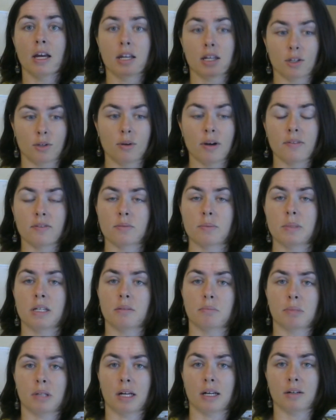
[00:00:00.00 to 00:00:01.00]
you have to be
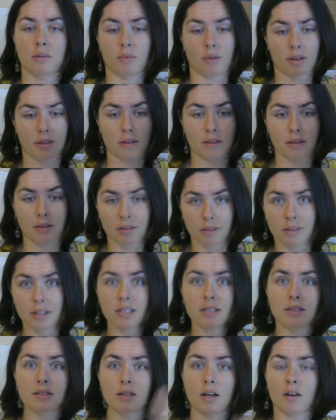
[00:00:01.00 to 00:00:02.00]
compliant with
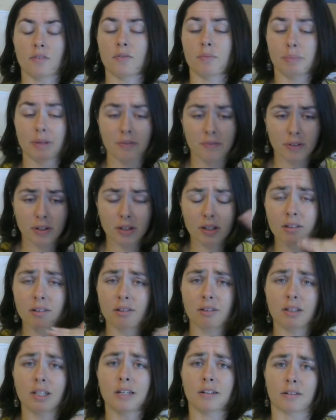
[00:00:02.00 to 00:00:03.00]
this stuff. Be very
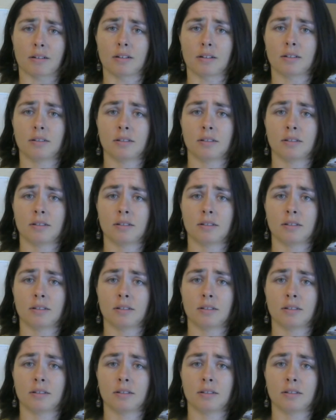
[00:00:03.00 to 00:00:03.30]
clear.